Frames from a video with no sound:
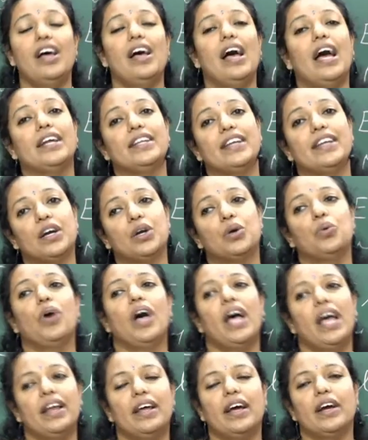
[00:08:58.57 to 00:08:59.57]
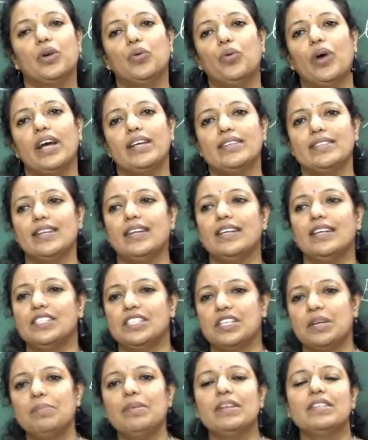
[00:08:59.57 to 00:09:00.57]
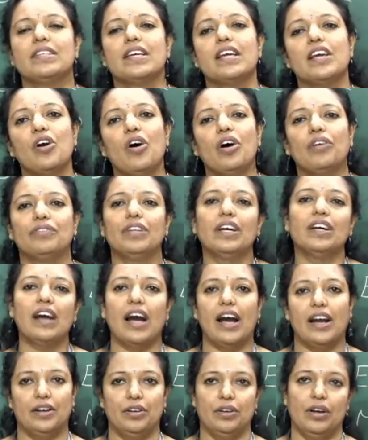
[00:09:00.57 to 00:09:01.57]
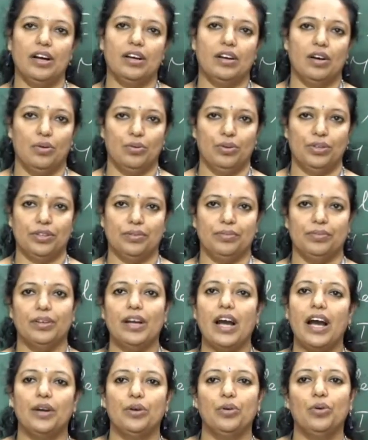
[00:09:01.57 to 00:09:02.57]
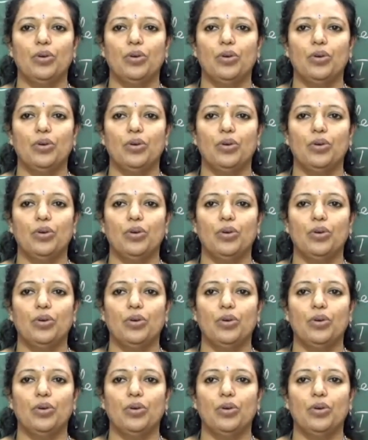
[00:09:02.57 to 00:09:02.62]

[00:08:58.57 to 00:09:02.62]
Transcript: and the acquirer acquires the legitimacy of the card